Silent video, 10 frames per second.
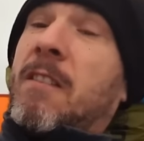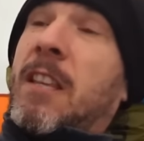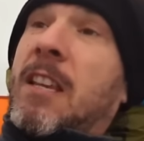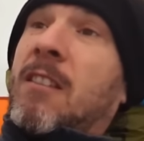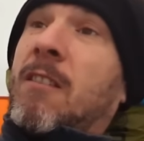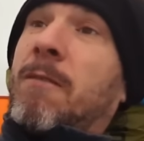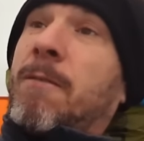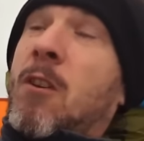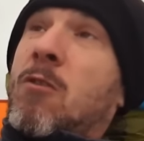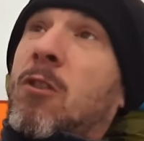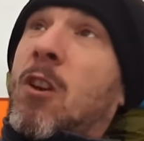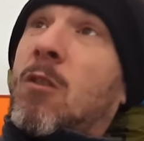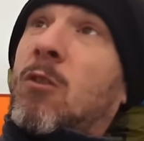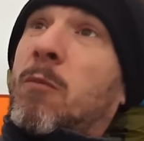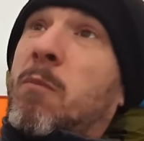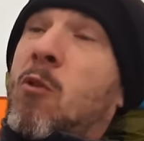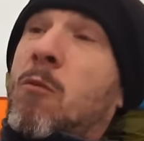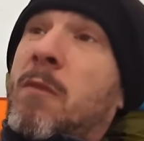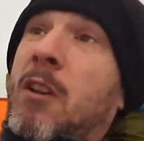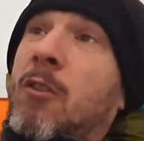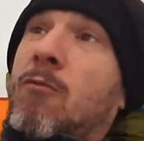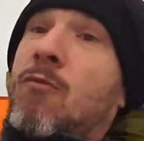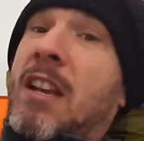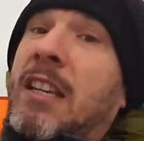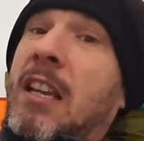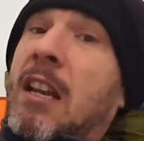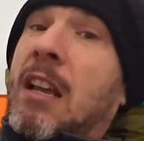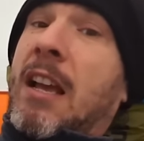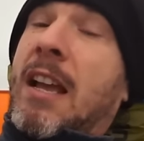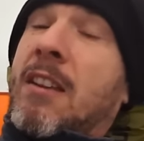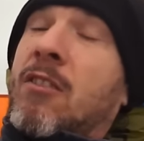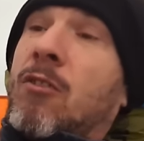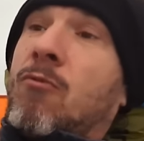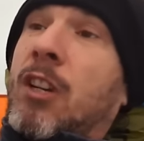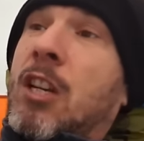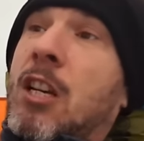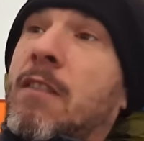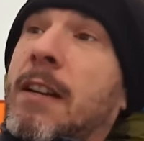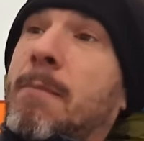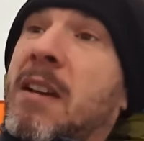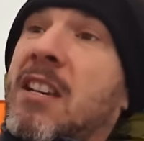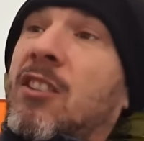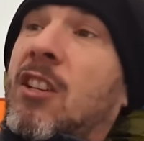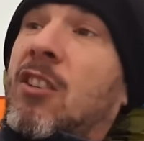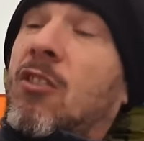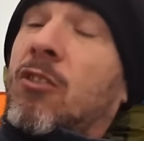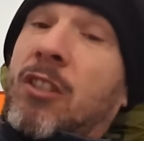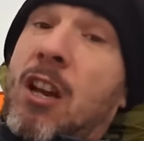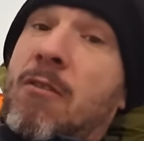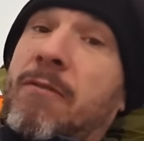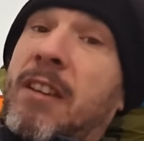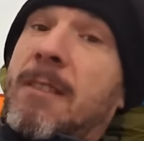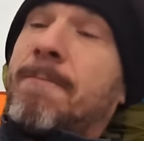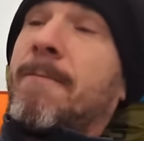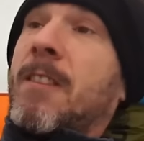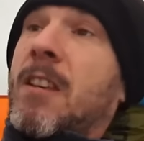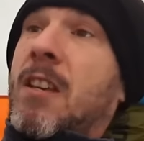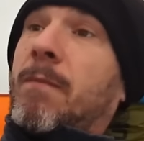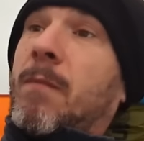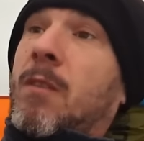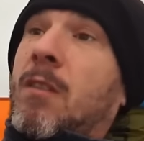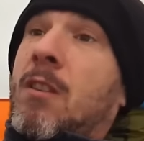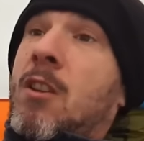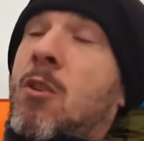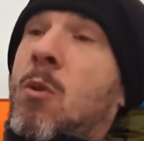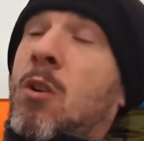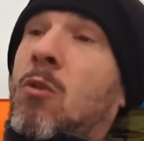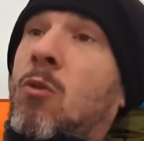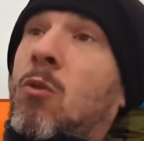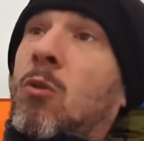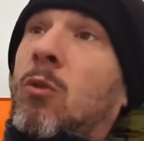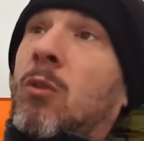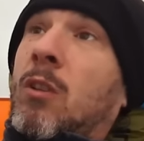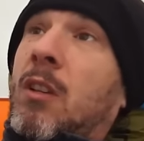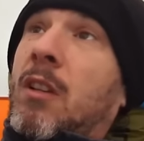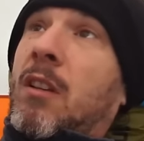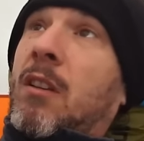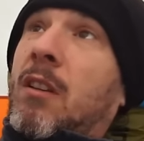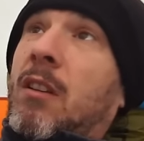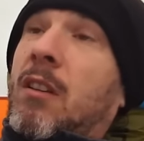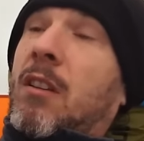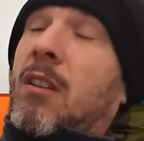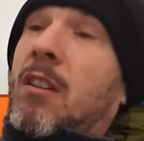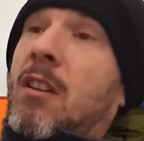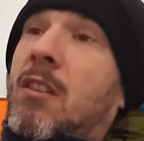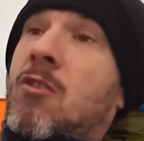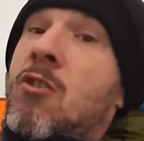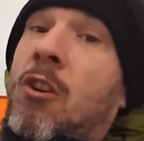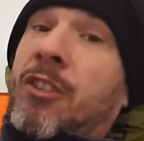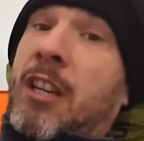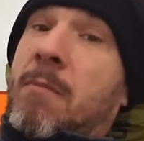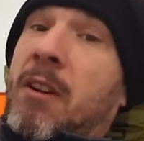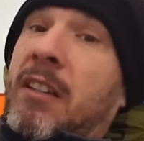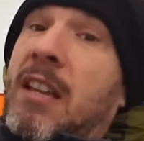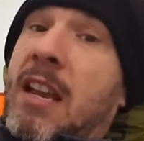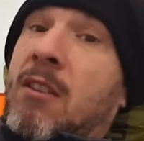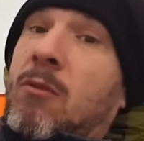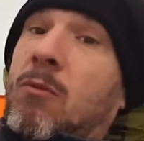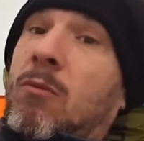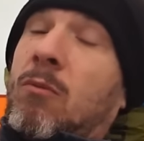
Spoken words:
These are the folk who support me on a regular and recurring basis on Ko-fi. You are all not in my tent.